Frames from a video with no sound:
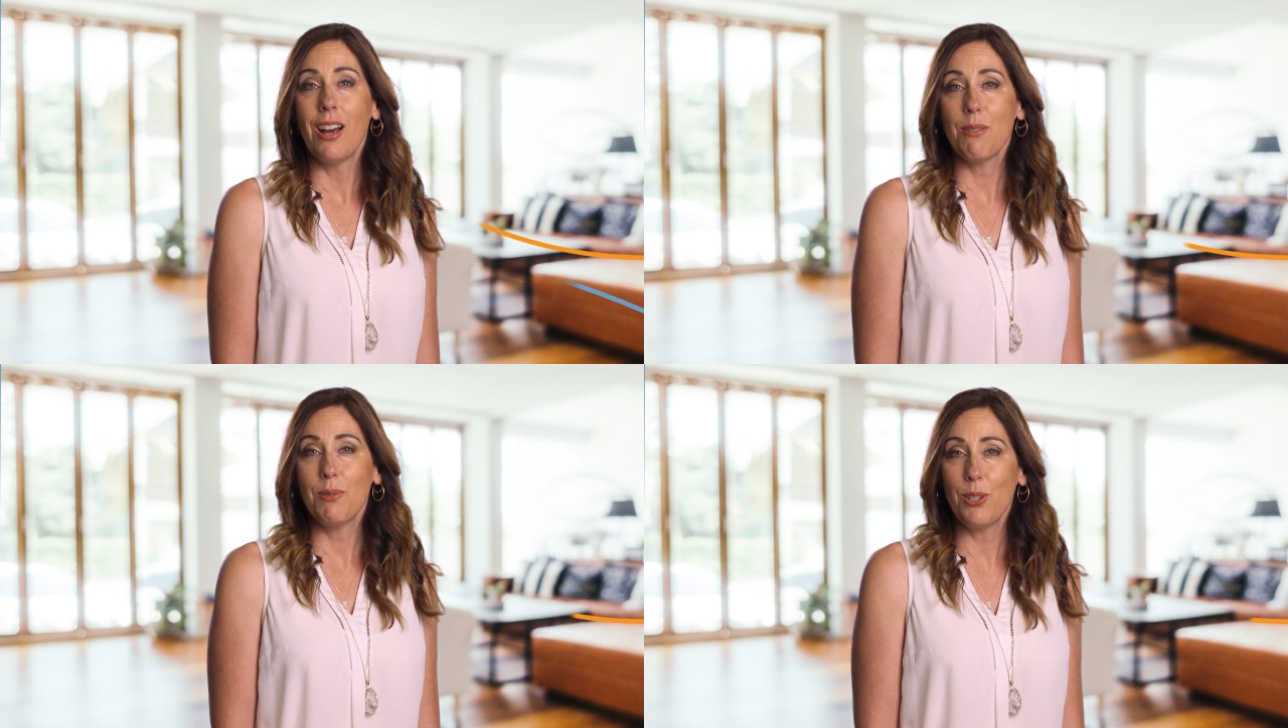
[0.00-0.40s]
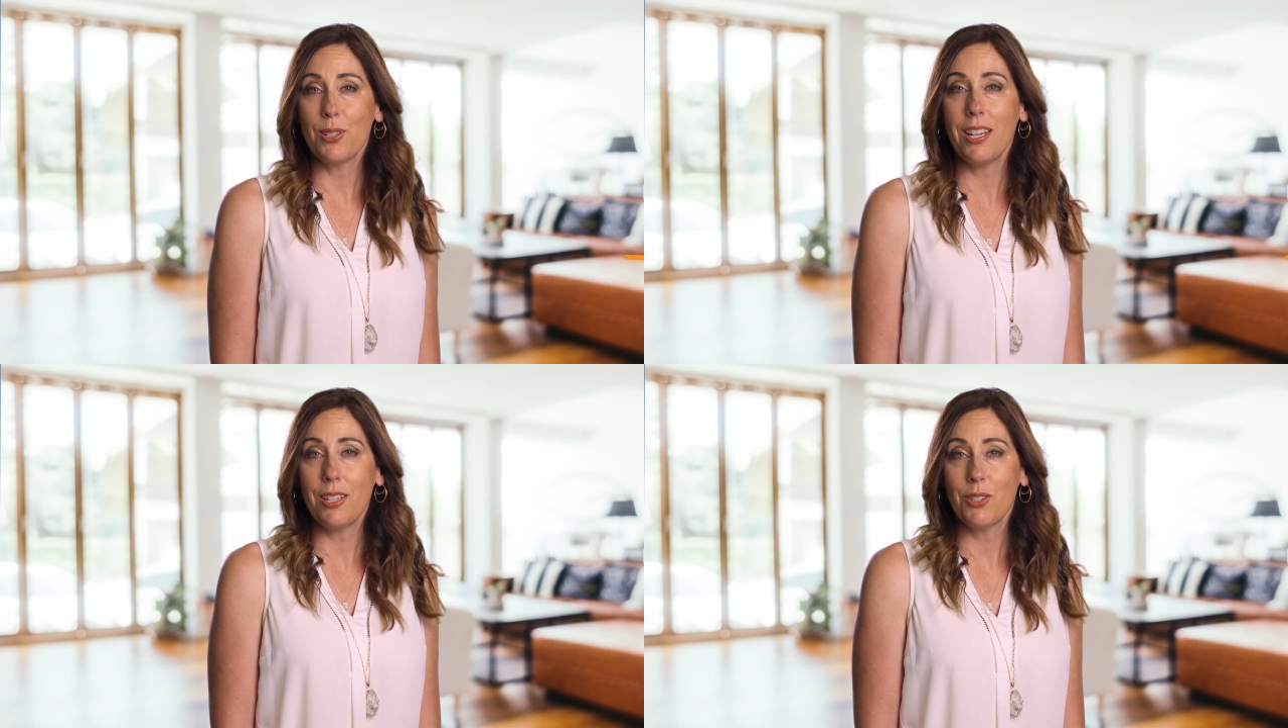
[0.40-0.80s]
I'm Susan
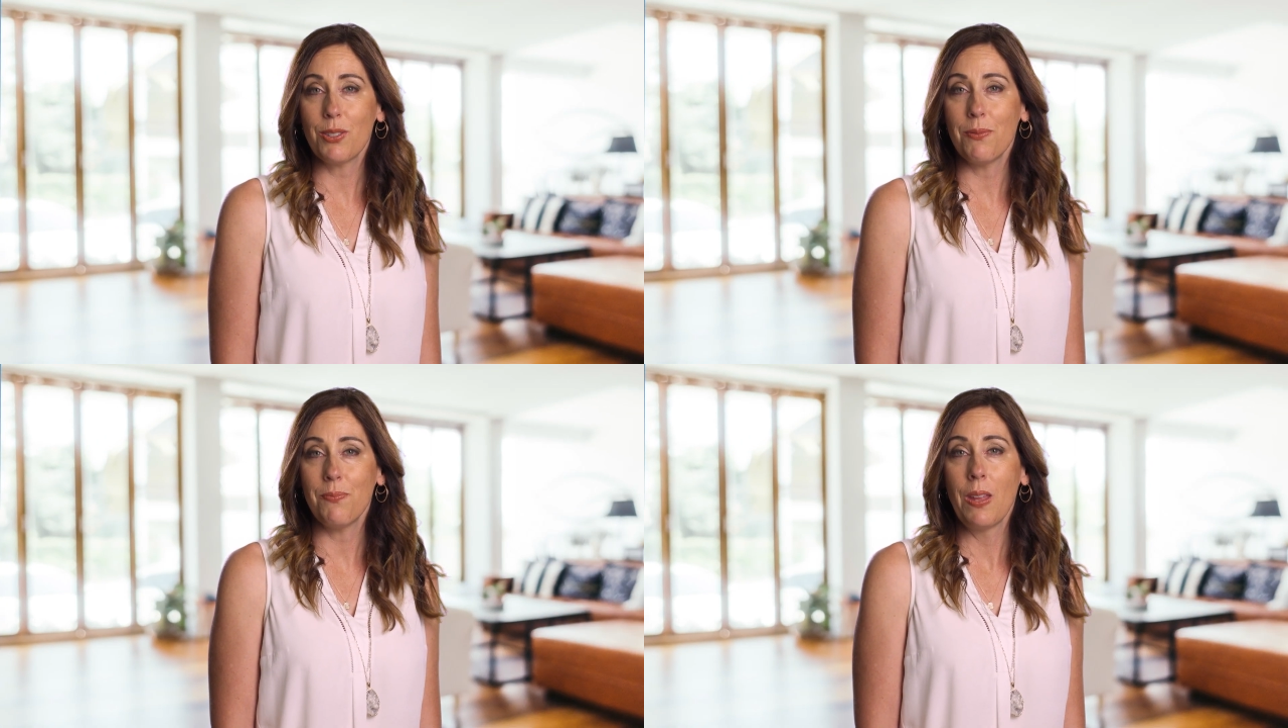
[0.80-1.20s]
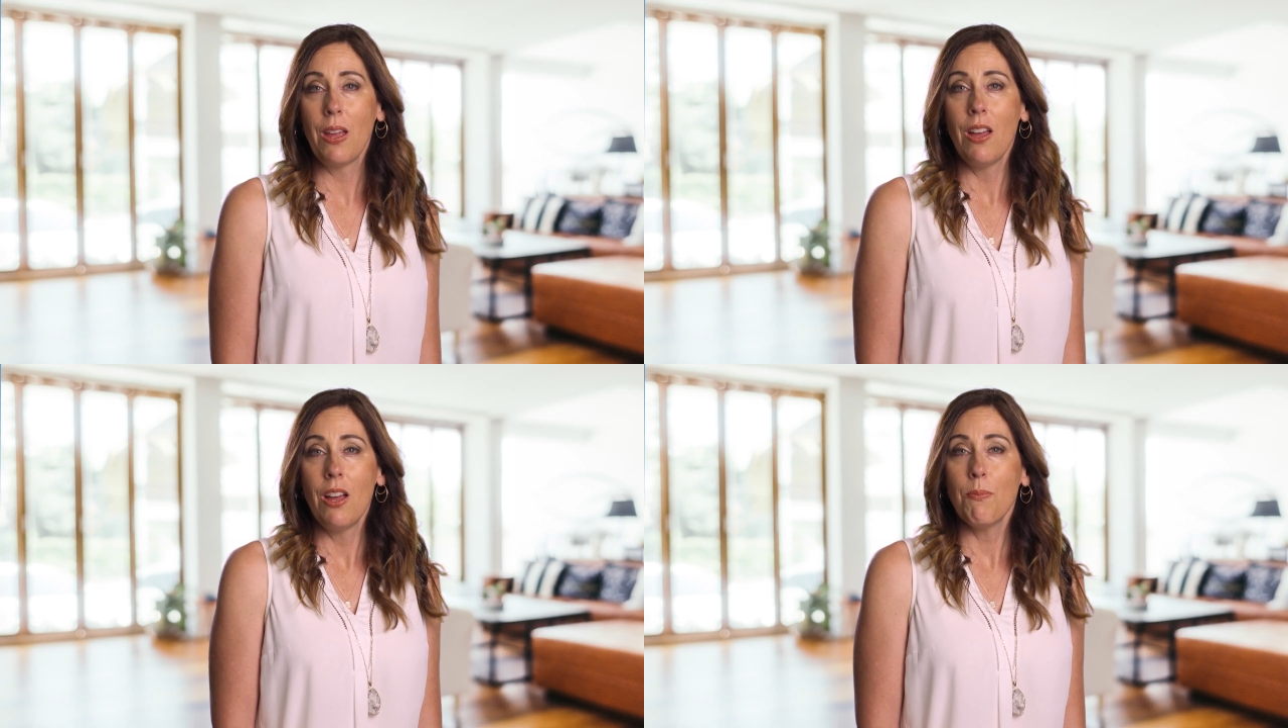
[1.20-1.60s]
Hedstrom.
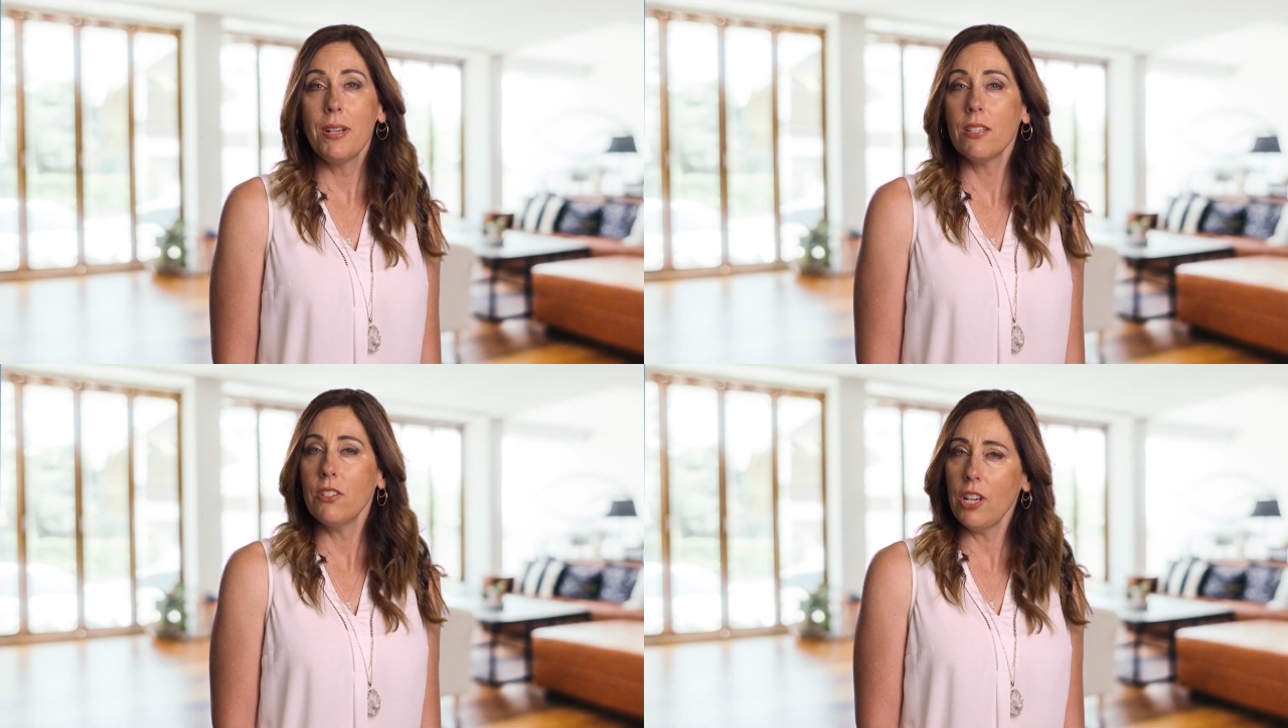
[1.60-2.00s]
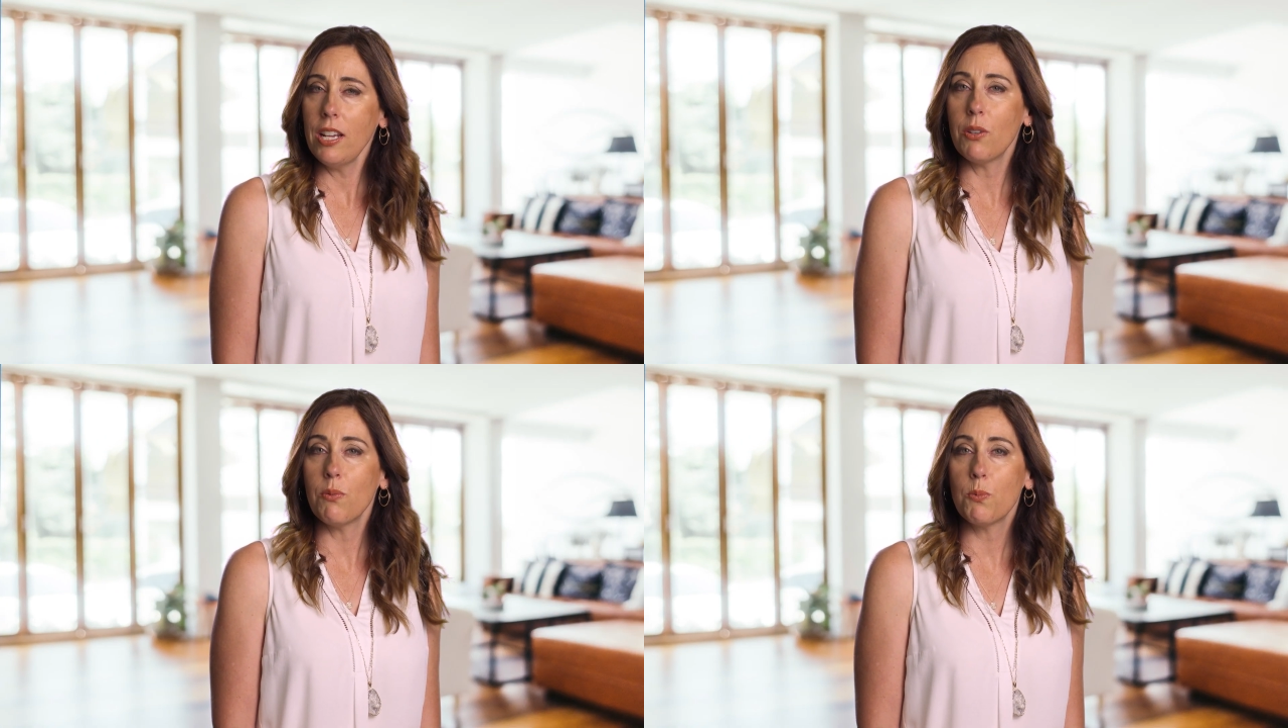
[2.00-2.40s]
My son
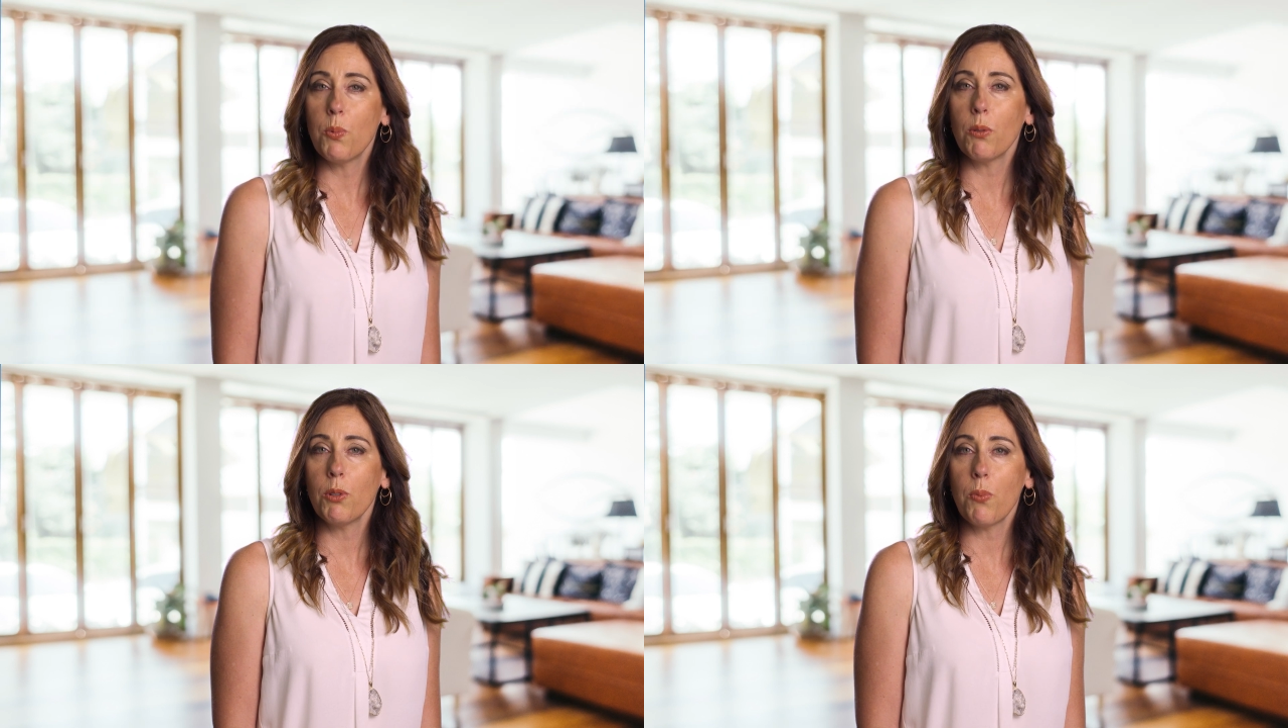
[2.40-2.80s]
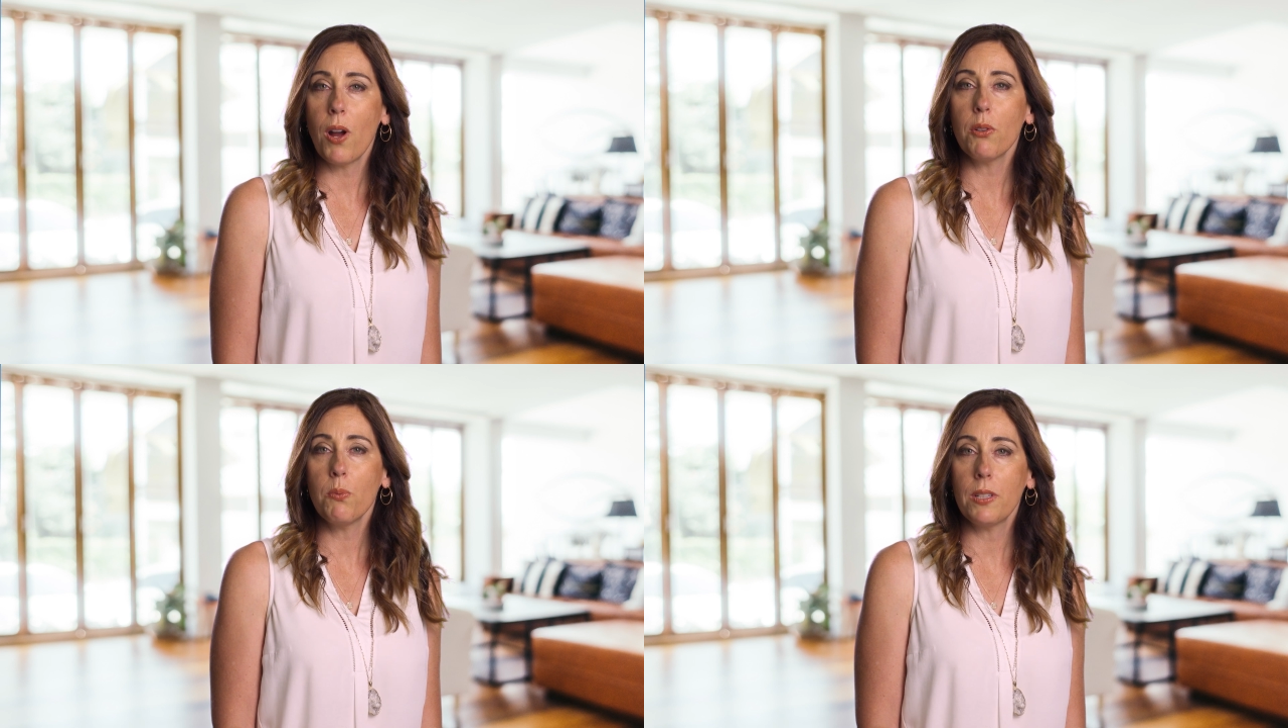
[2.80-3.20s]
Jaden was born with
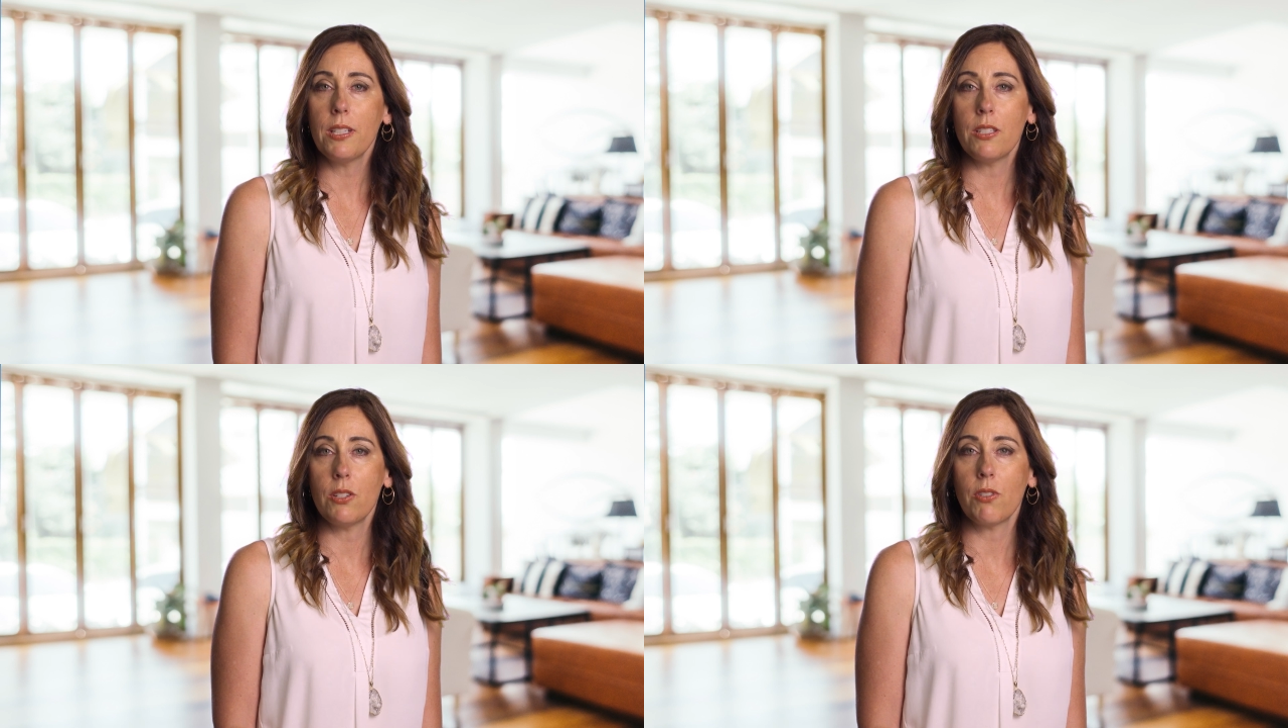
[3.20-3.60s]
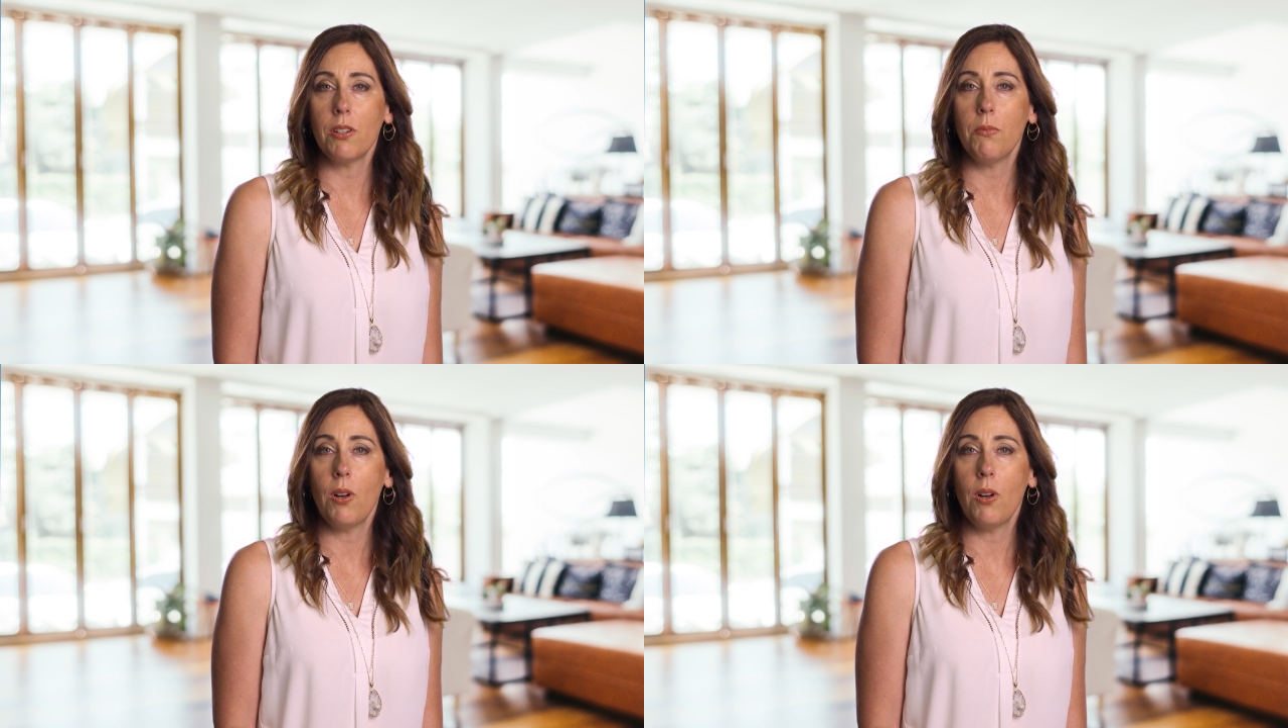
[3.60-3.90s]
Prader-Willi syndrome,